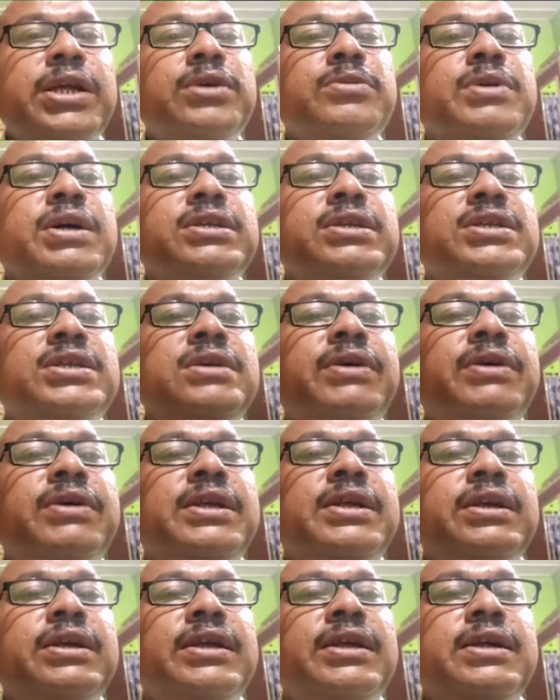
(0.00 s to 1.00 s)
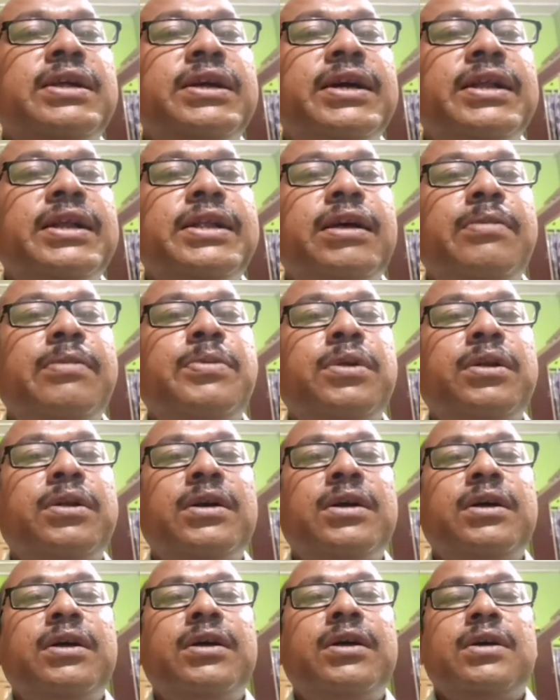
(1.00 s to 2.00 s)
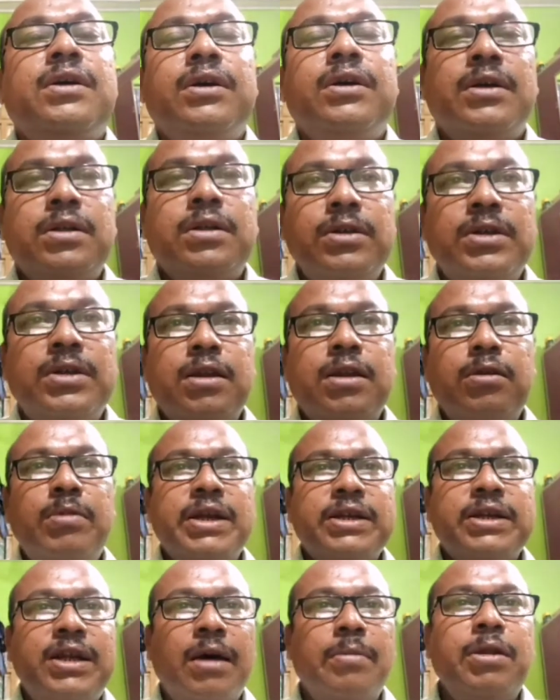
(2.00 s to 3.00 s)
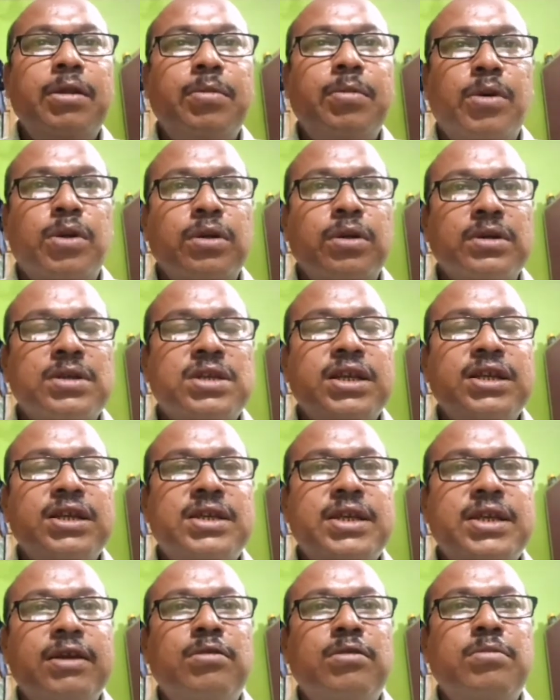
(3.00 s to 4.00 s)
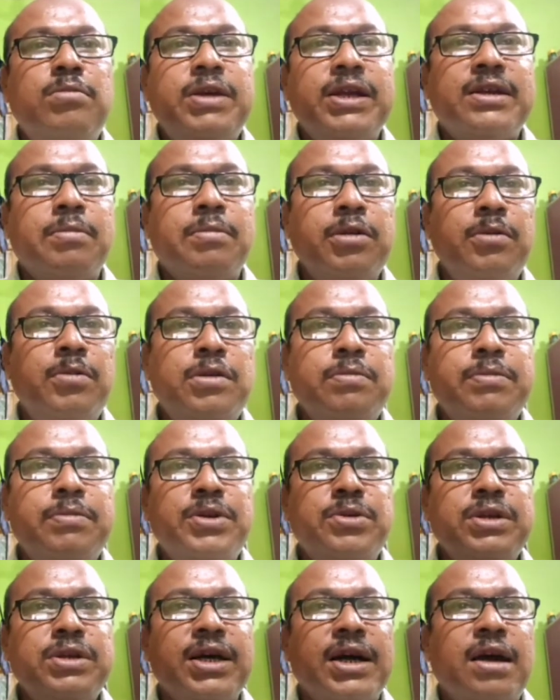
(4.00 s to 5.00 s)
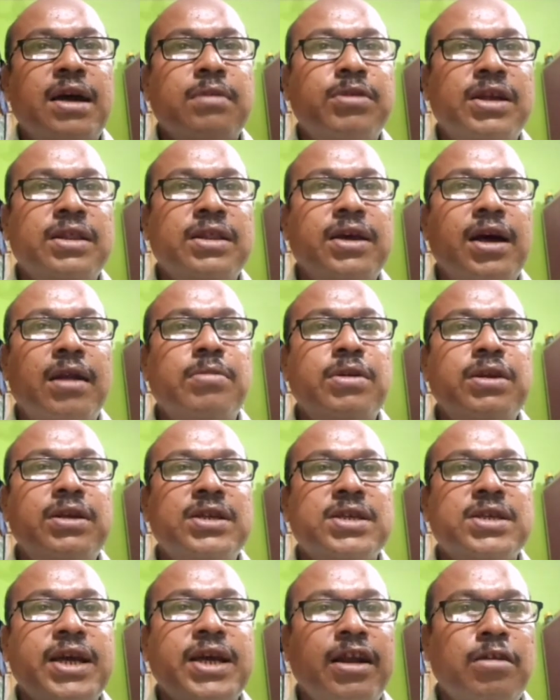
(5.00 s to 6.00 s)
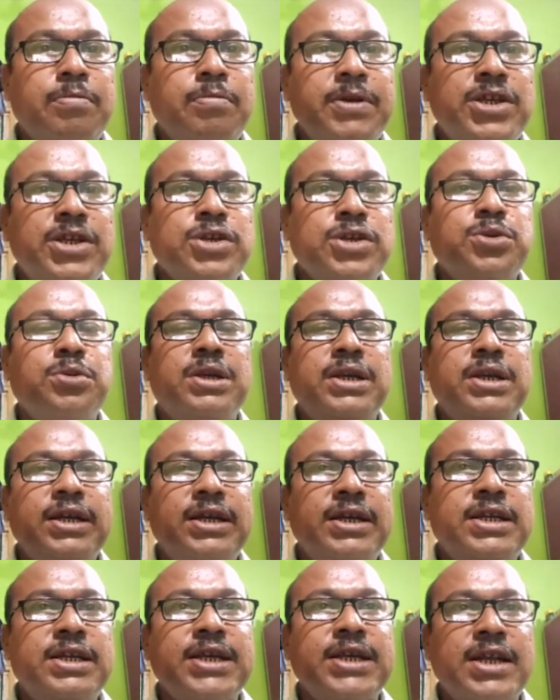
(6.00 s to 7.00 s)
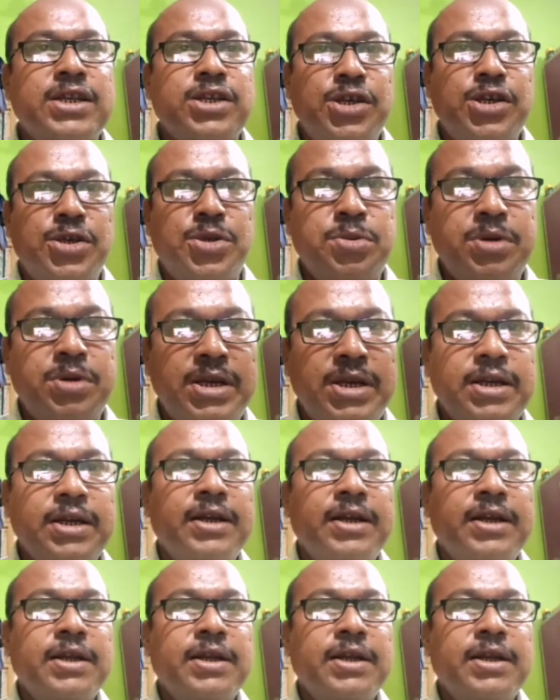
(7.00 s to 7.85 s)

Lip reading: You can see very clearly, and therefore there will be a double bond. Since there will be a double bond between the carbon and carbon, this cannot be saturated, it is unsaturated.